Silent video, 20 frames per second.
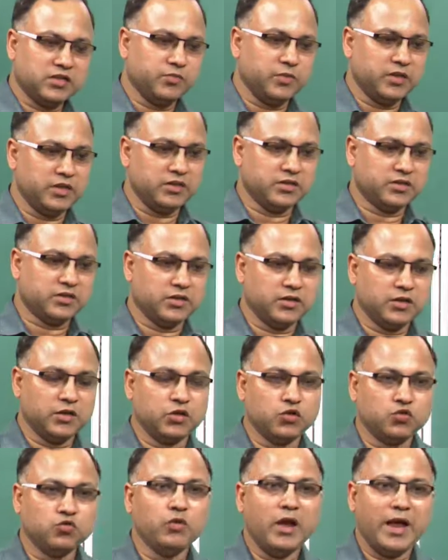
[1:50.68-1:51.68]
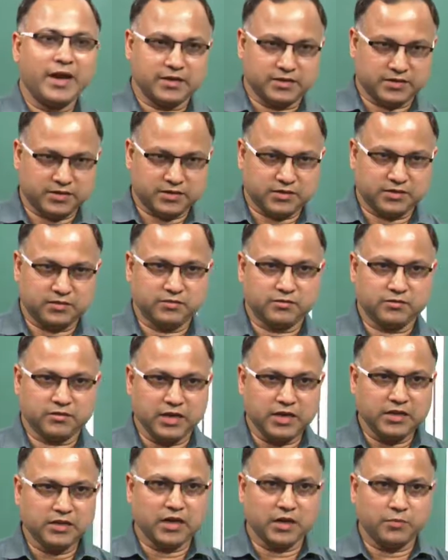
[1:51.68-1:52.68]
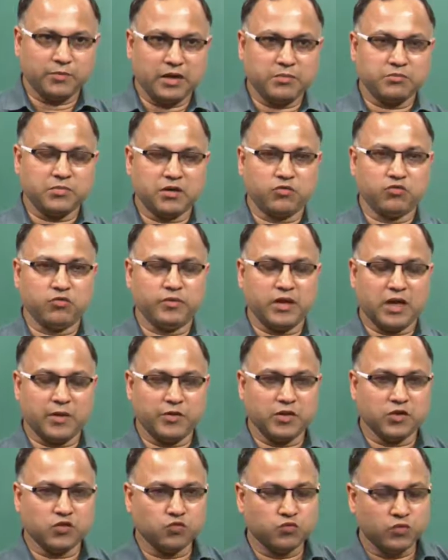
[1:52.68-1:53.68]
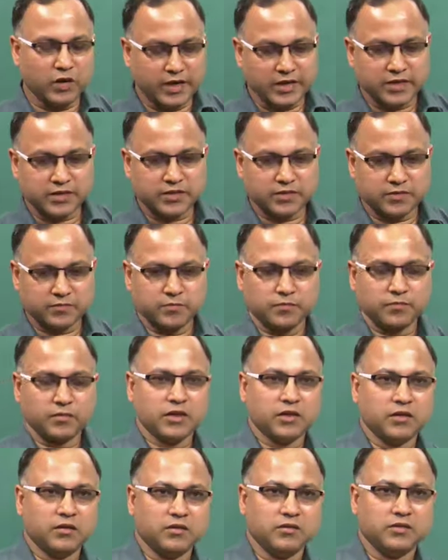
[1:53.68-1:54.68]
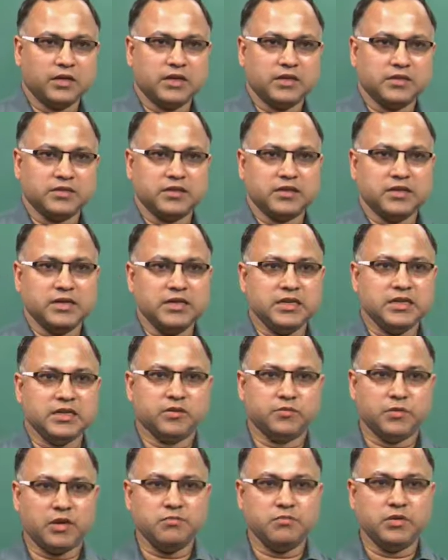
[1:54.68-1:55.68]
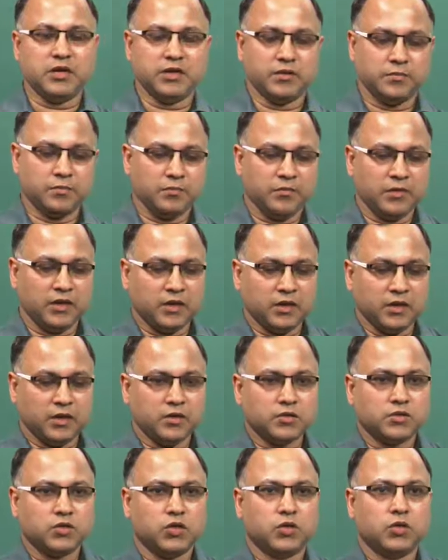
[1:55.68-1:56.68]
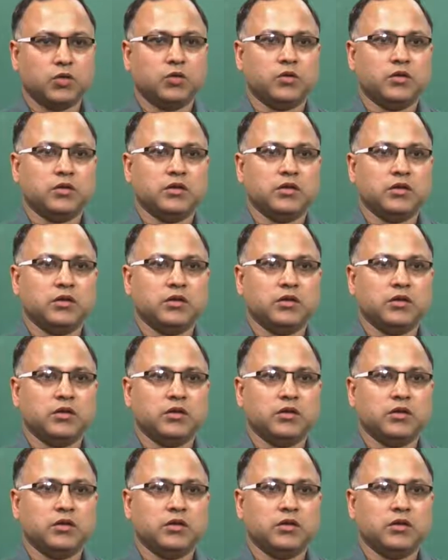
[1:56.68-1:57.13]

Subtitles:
means two ends, right. That member will be having two ends, that is a linear member. So,